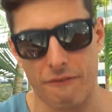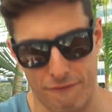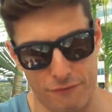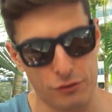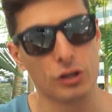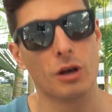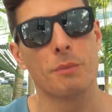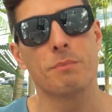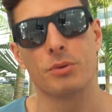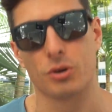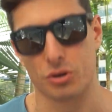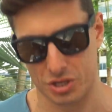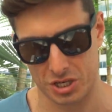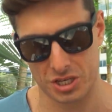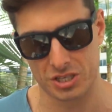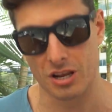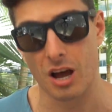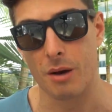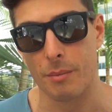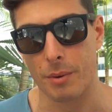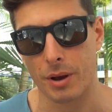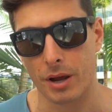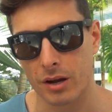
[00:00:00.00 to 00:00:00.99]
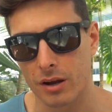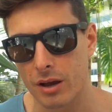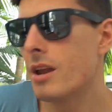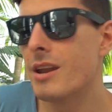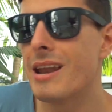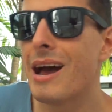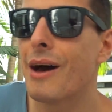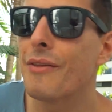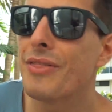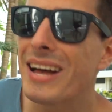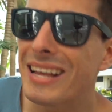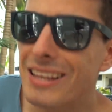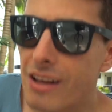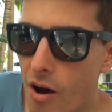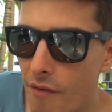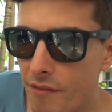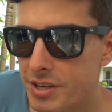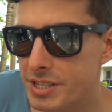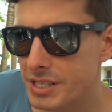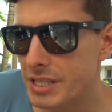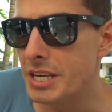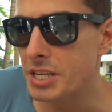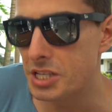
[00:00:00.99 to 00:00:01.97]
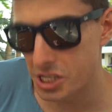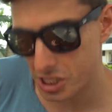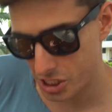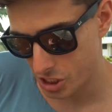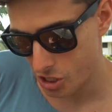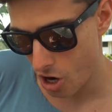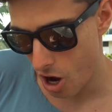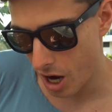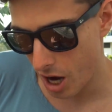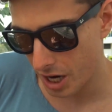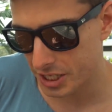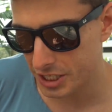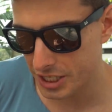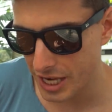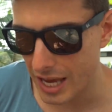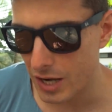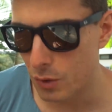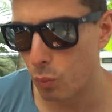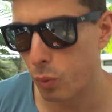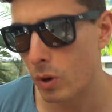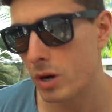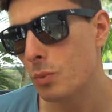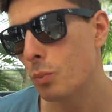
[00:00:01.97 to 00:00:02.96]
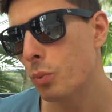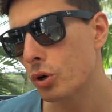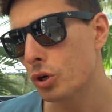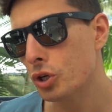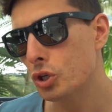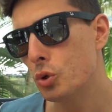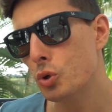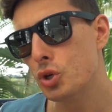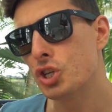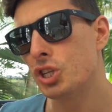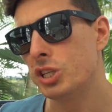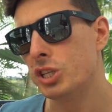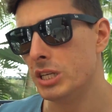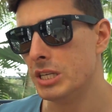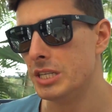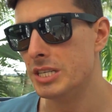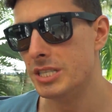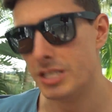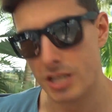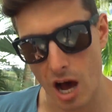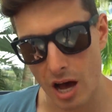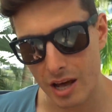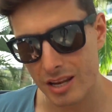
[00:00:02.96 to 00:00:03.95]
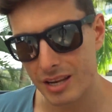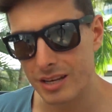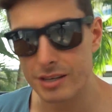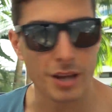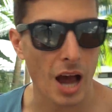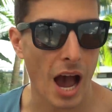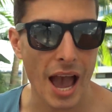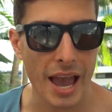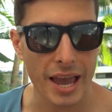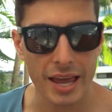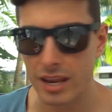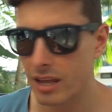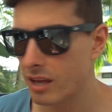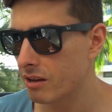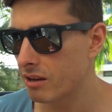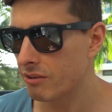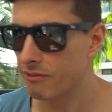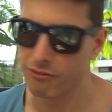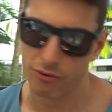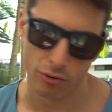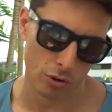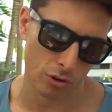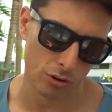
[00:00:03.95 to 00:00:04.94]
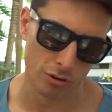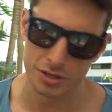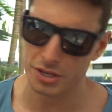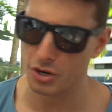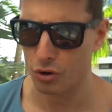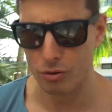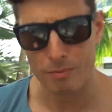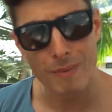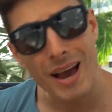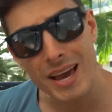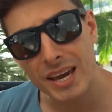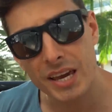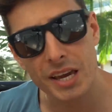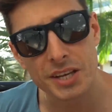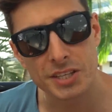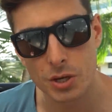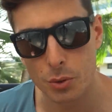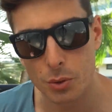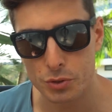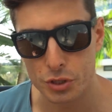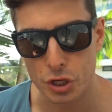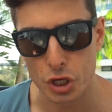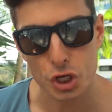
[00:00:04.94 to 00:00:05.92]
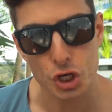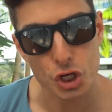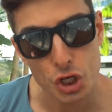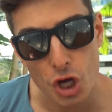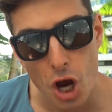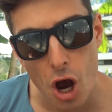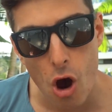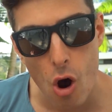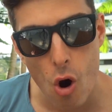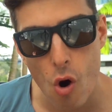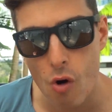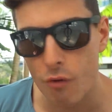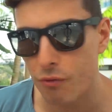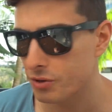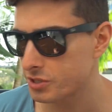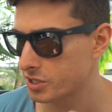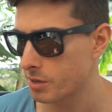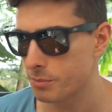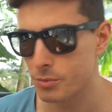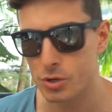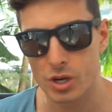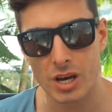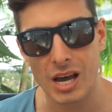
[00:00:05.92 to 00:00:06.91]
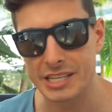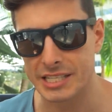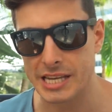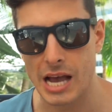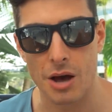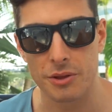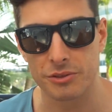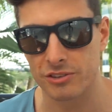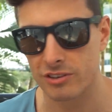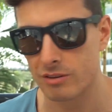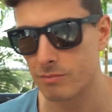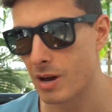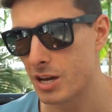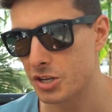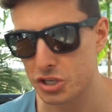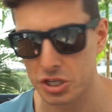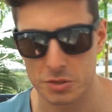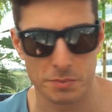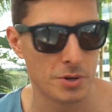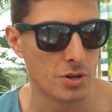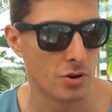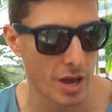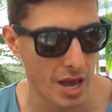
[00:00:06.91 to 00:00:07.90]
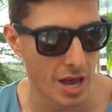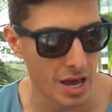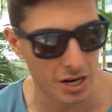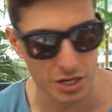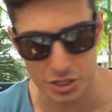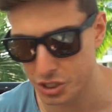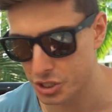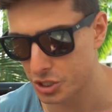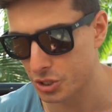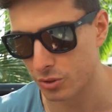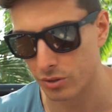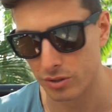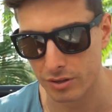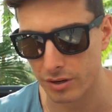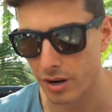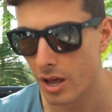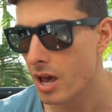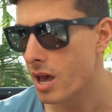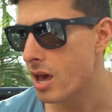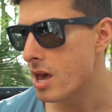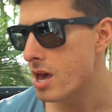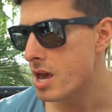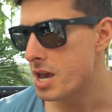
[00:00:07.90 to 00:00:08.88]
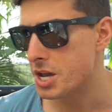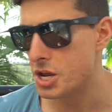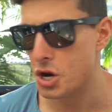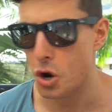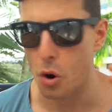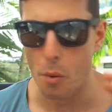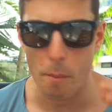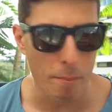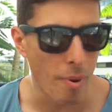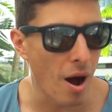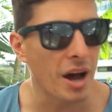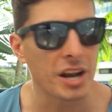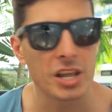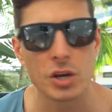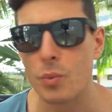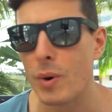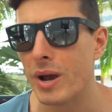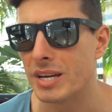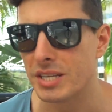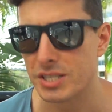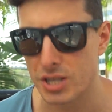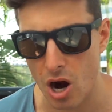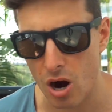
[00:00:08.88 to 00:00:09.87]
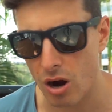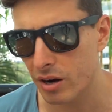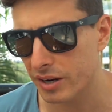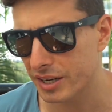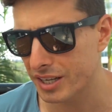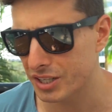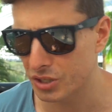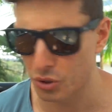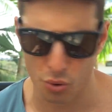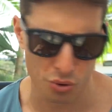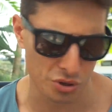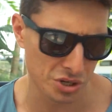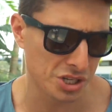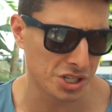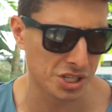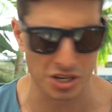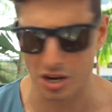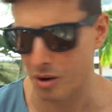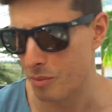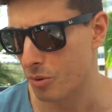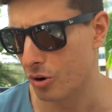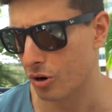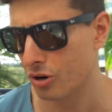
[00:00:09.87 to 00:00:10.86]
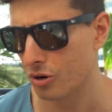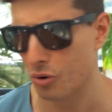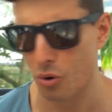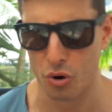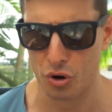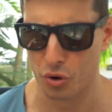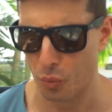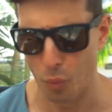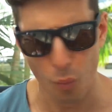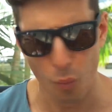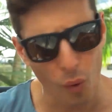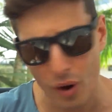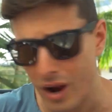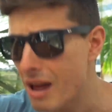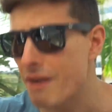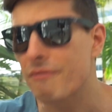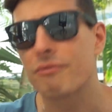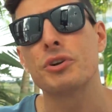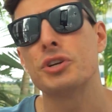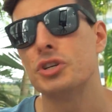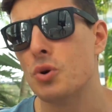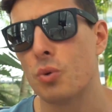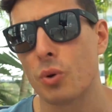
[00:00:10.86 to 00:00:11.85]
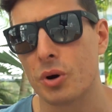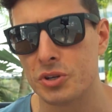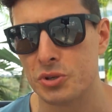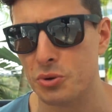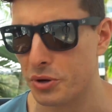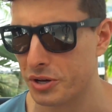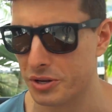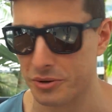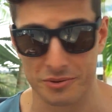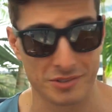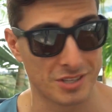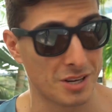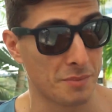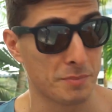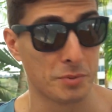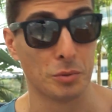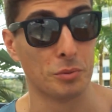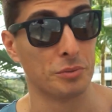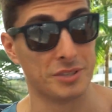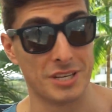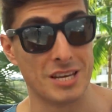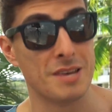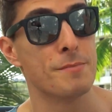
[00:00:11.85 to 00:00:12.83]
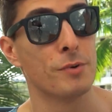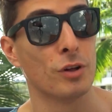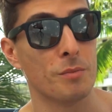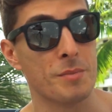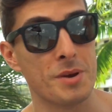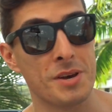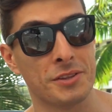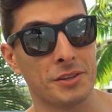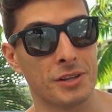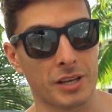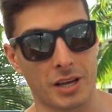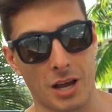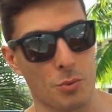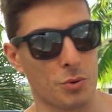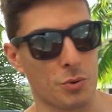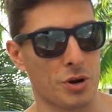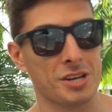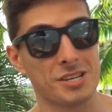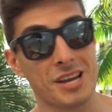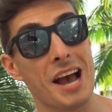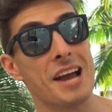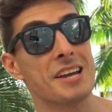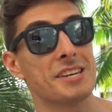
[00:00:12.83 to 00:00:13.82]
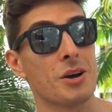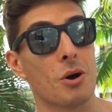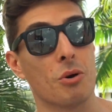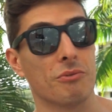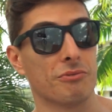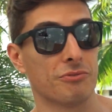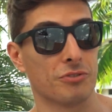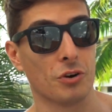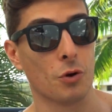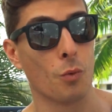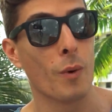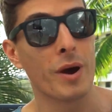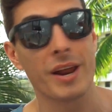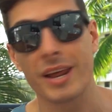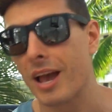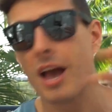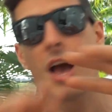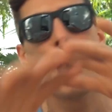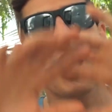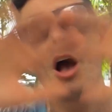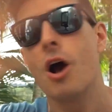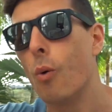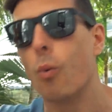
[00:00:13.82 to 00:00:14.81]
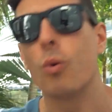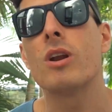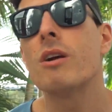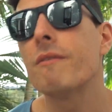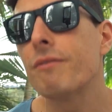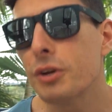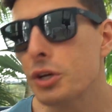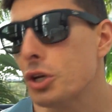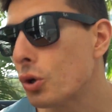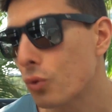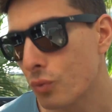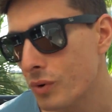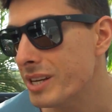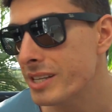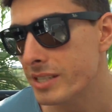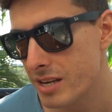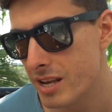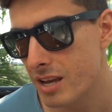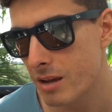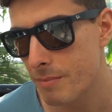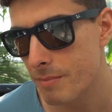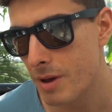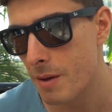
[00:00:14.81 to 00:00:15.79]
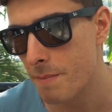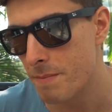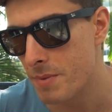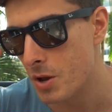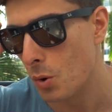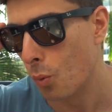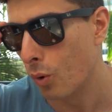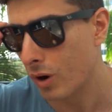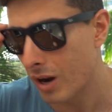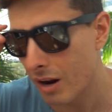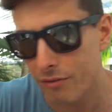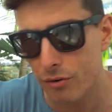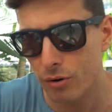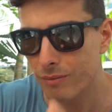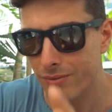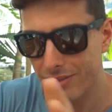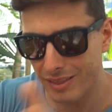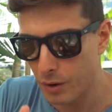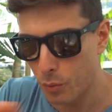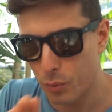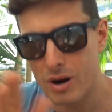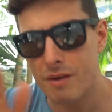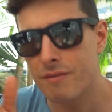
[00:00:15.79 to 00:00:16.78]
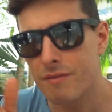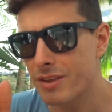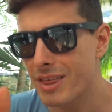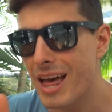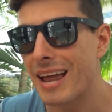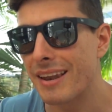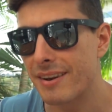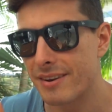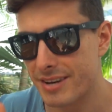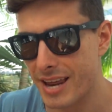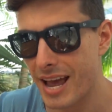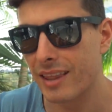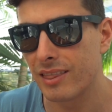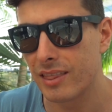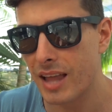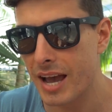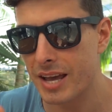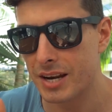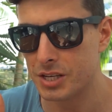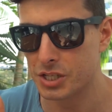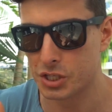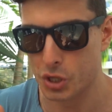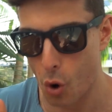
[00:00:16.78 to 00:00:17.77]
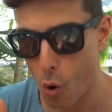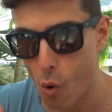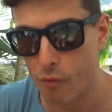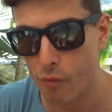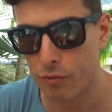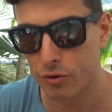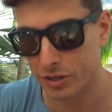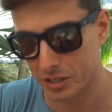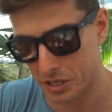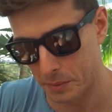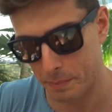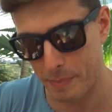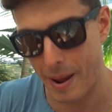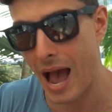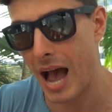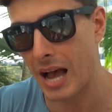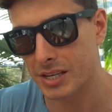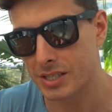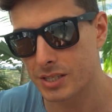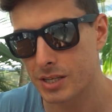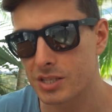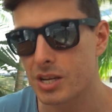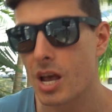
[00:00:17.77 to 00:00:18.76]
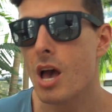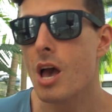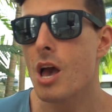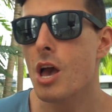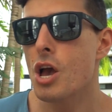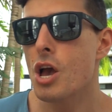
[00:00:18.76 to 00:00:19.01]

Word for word: fill up your stomach. Now that obviously sucks, and when we're usually done dieting for, you know, in my case it was a show, for some of you guys out there it might just be to hit a certain you know, body weight target or summer or whatever you are doing. You know, some people email me and they're like, I want to diet down for a wedding. Whatever your reasoning may be, whatever like whatever that deadline is over and it passes,